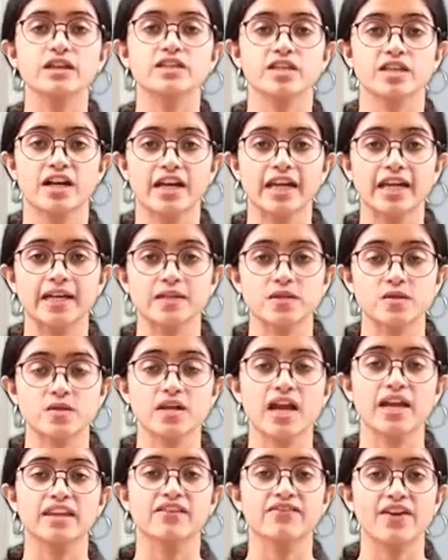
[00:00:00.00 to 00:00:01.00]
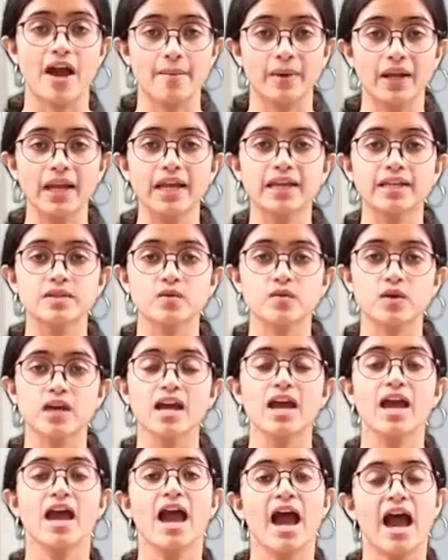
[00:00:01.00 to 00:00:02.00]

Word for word: genetic history and a family history,